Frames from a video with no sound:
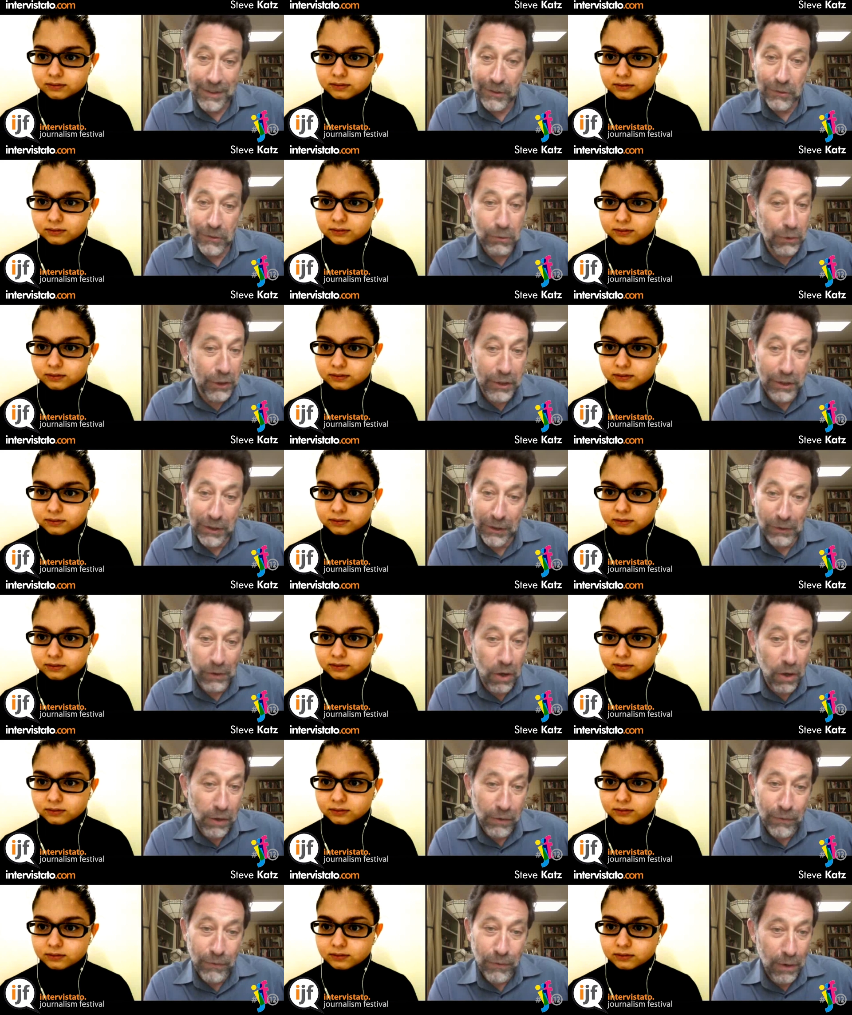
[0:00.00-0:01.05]
Speaker 1: reading
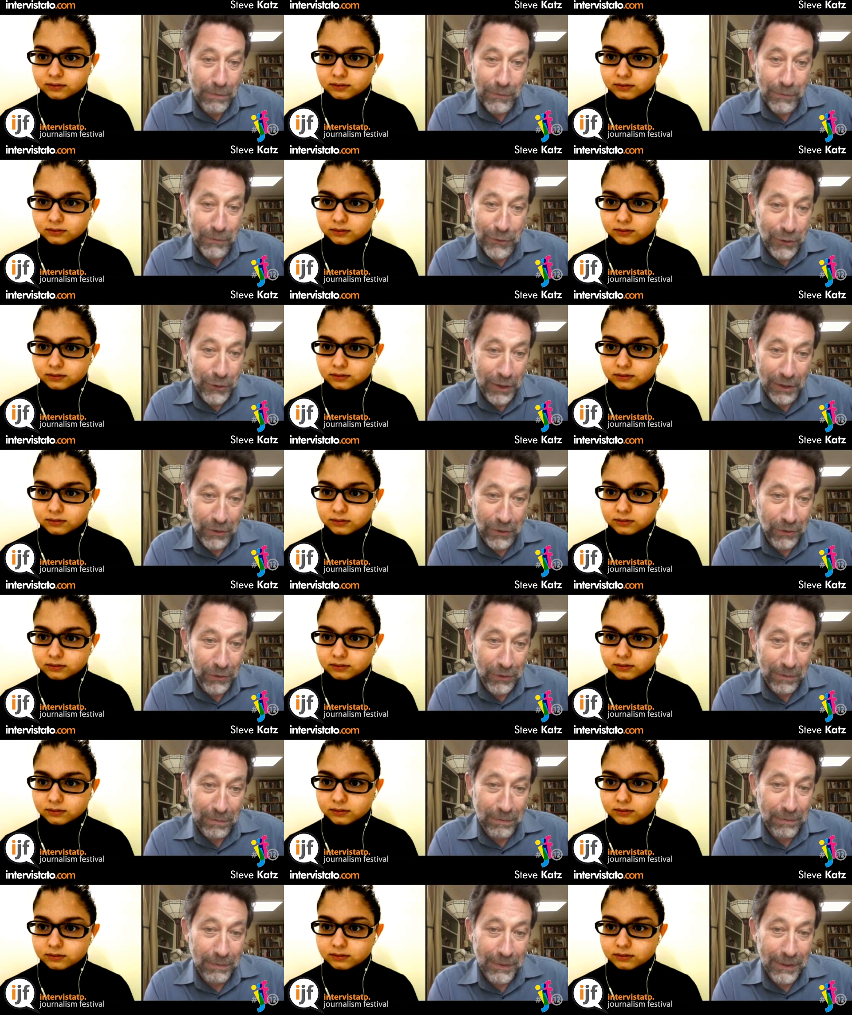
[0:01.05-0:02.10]
long form
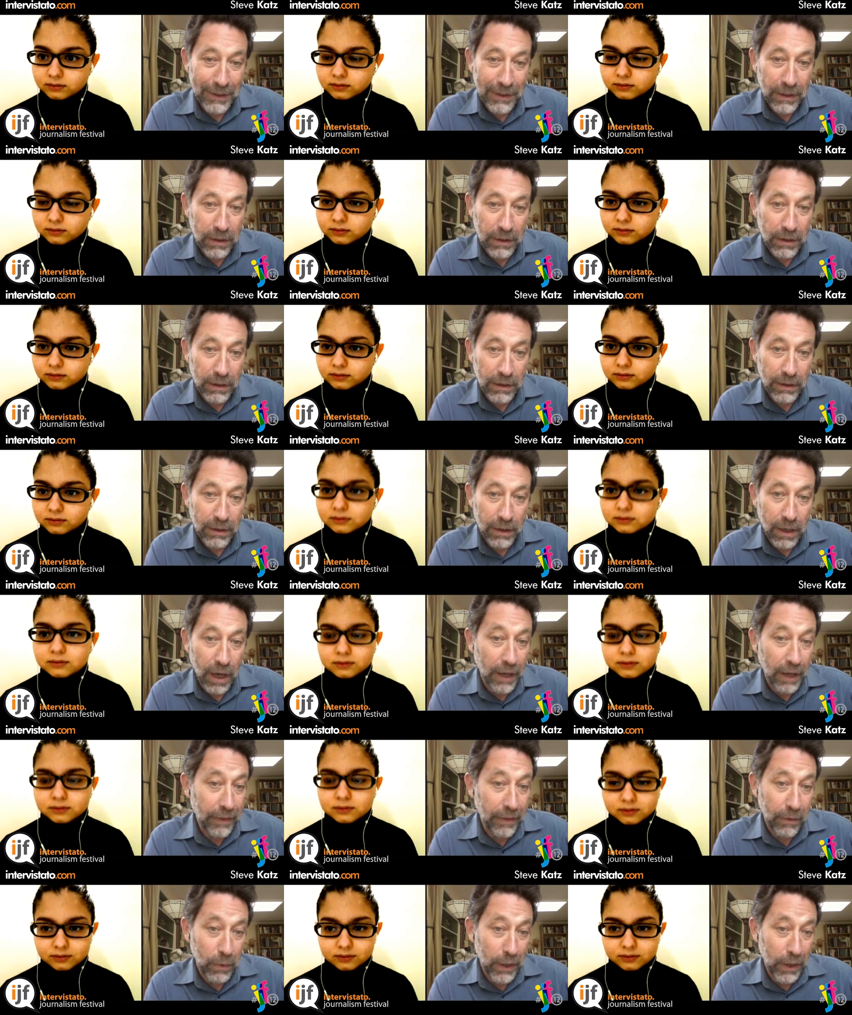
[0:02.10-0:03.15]
journalism
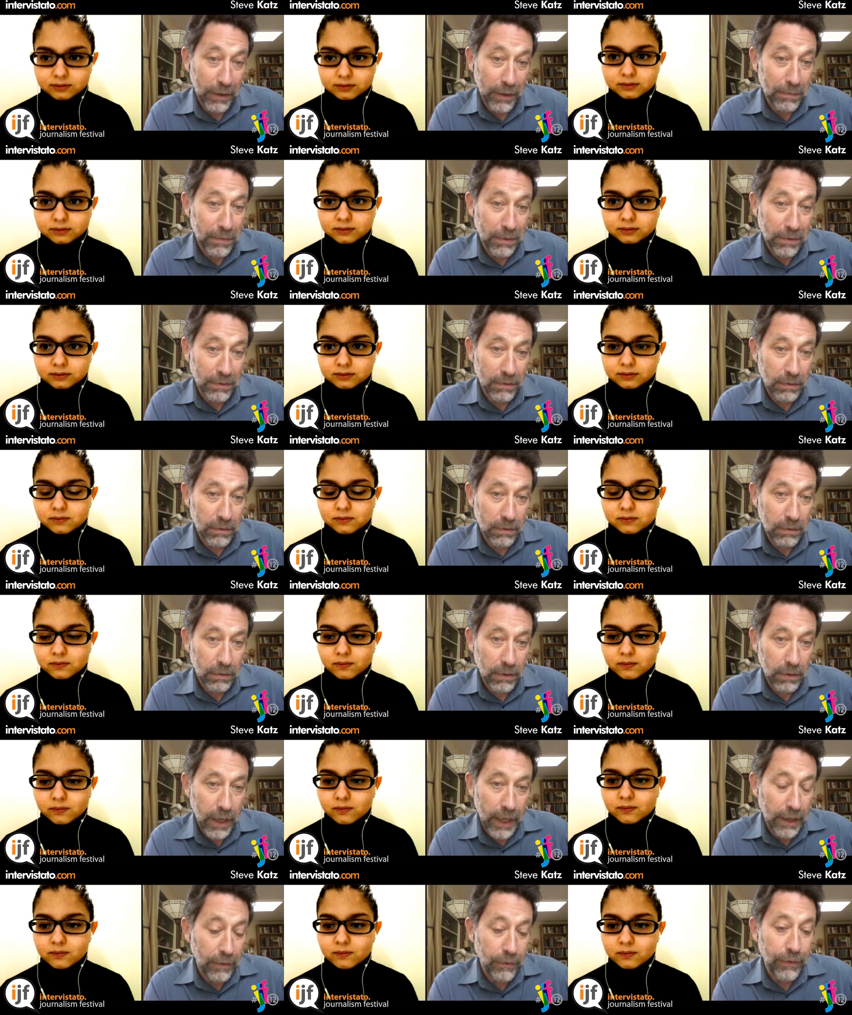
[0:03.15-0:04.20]
on the web.
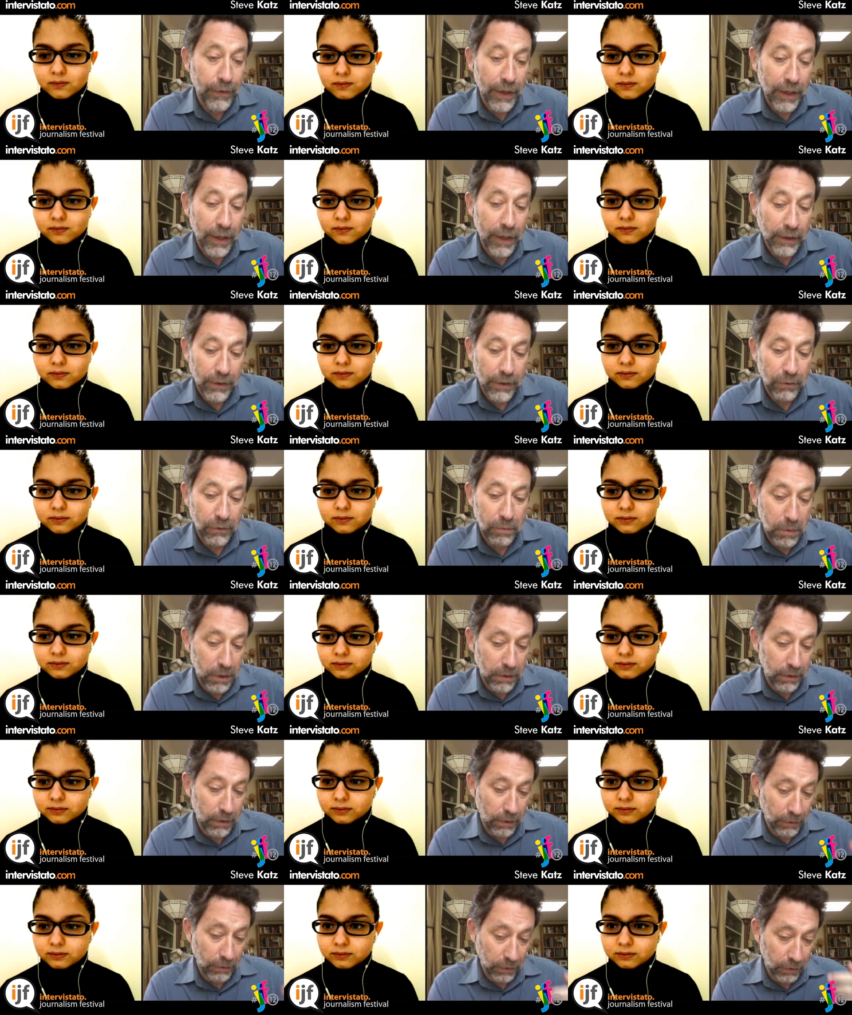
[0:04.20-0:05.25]
And in fact, there's been
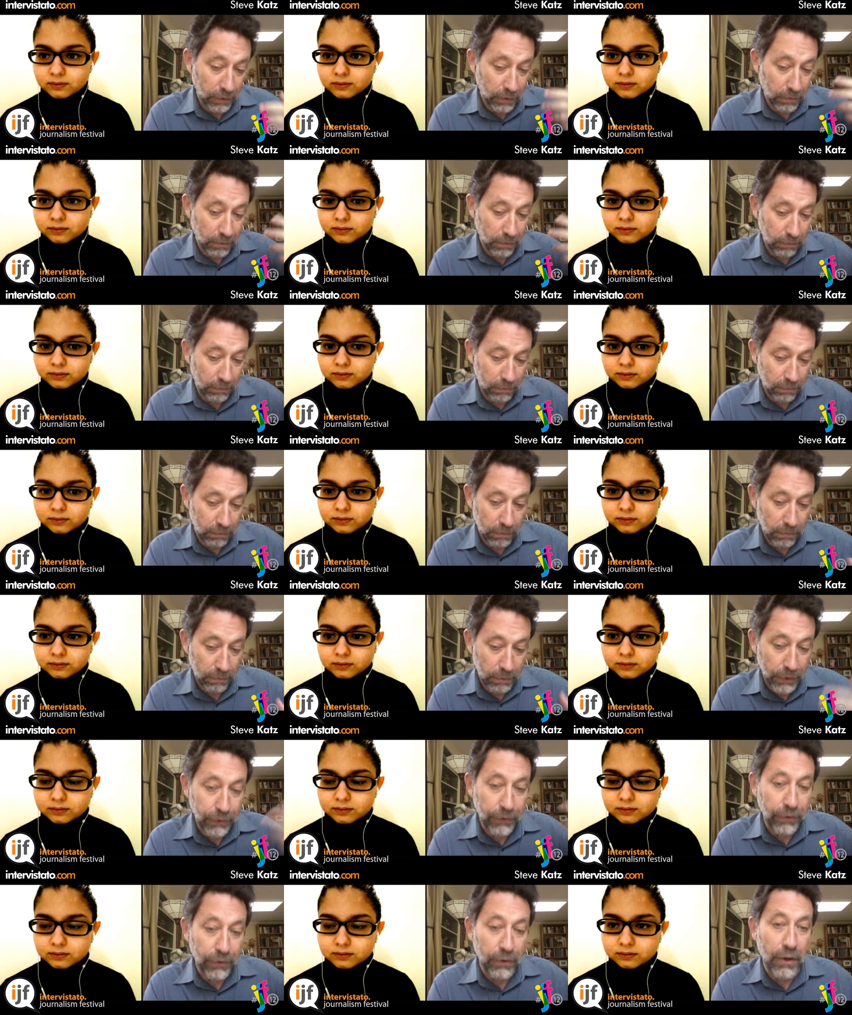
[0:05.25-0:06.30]
this
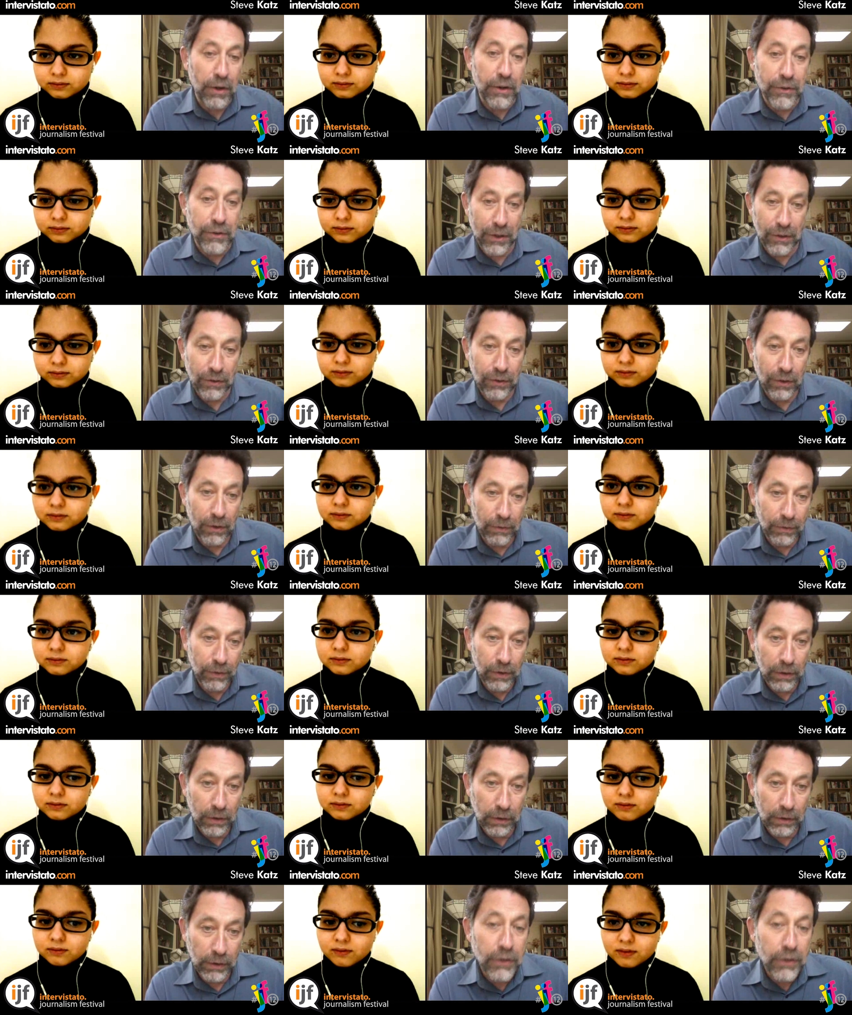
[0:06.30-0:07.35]
resurgence of
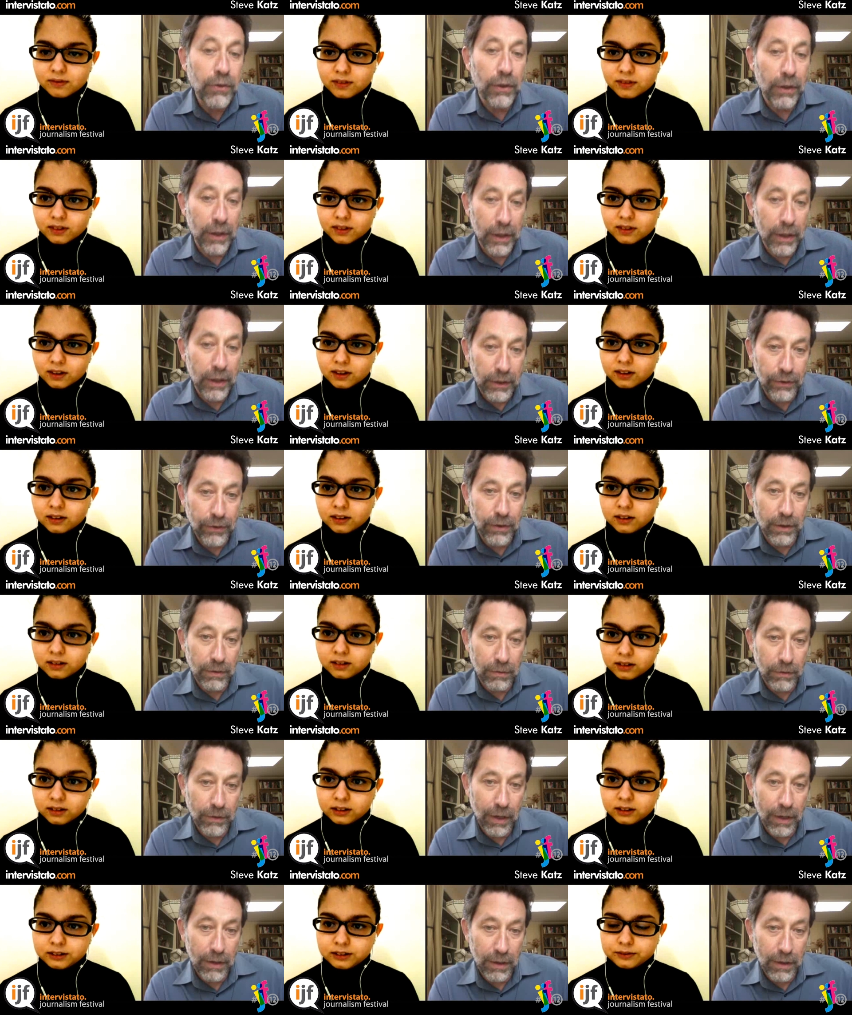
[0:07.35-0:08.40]
uh, interest in,
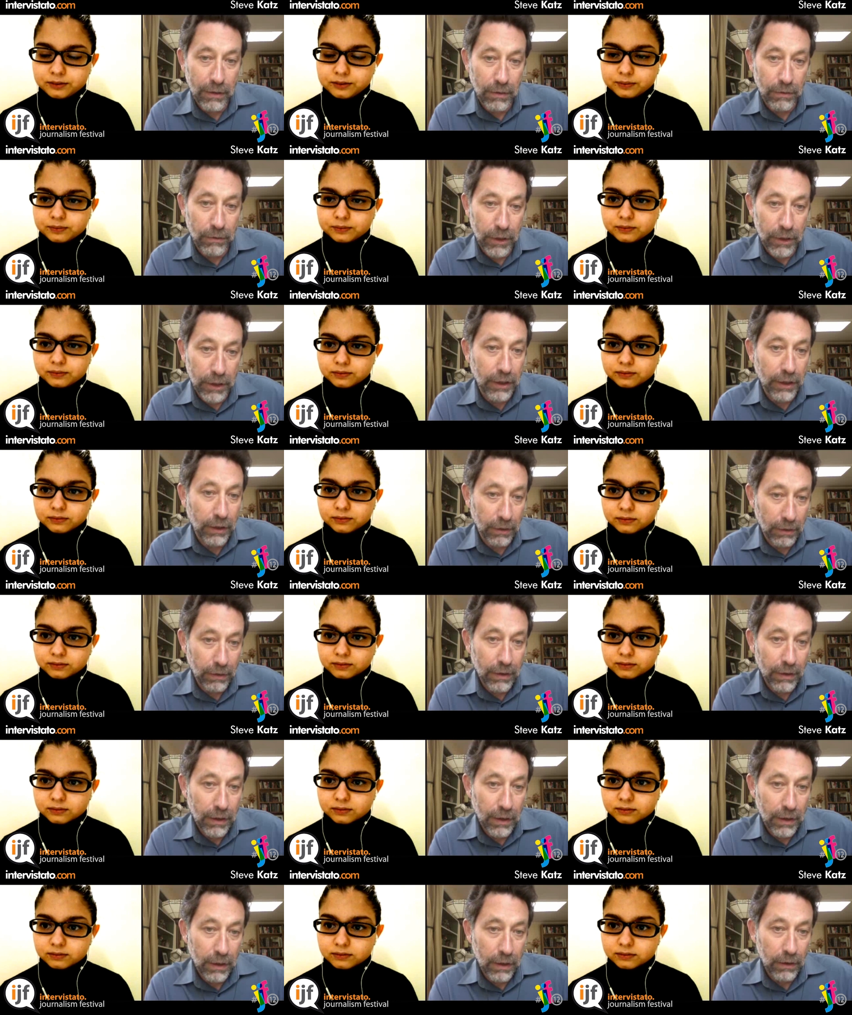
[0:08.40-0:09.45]
t- in reading
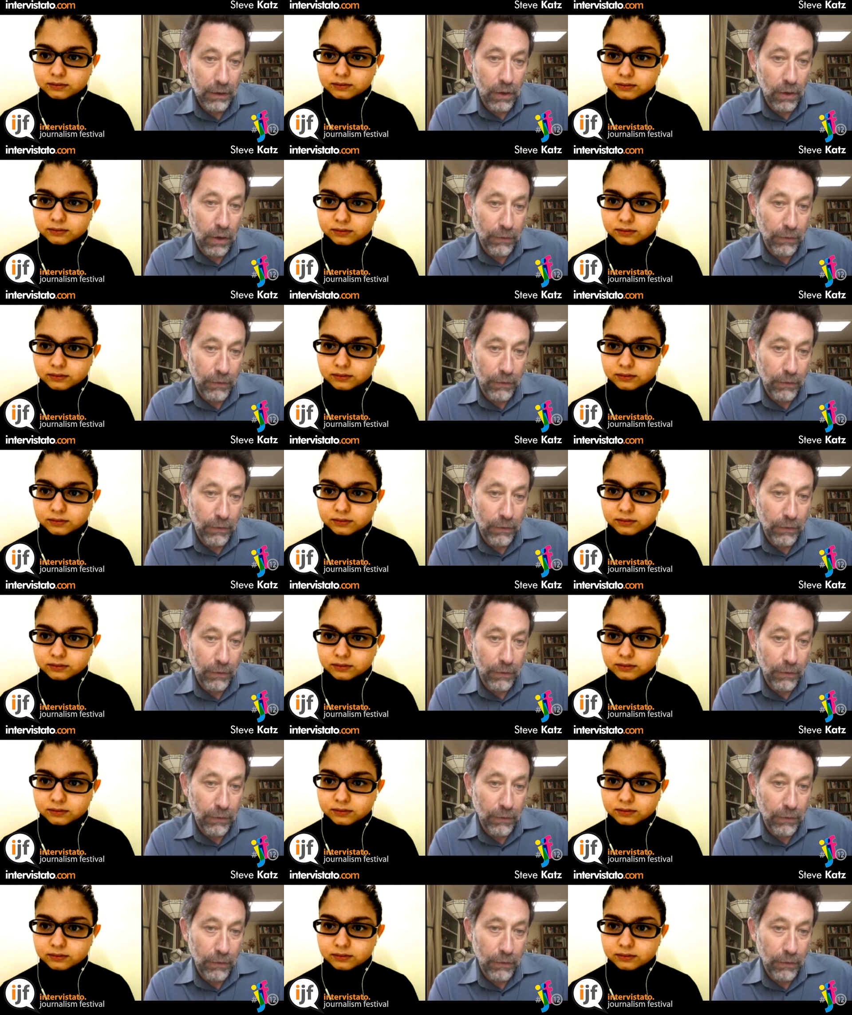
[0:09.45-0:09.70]
long